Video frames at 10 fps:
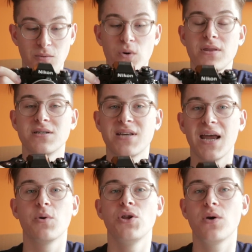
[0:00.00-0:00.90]
with this
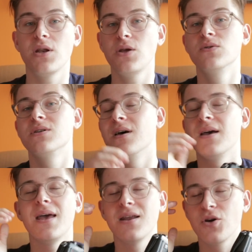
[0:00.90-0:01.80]
camera you could use
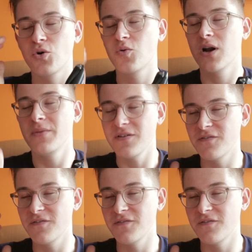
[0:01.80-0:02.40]
an incredibly